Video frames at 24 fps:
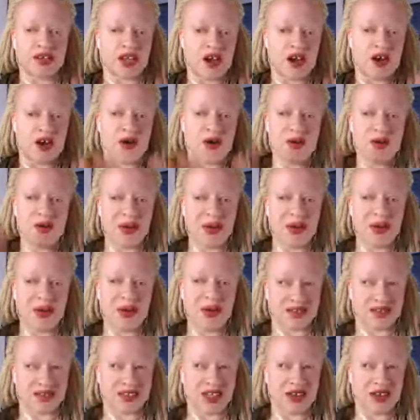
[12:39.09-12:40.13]
homepage
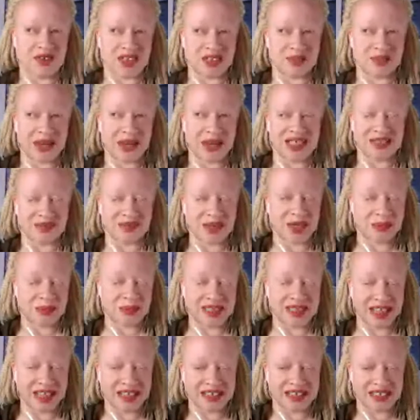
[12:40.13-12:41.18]
of service-based
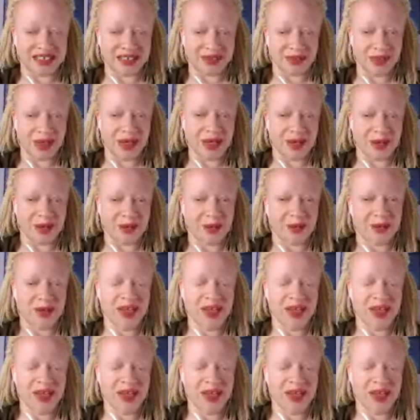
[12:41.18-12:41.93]
websites as well.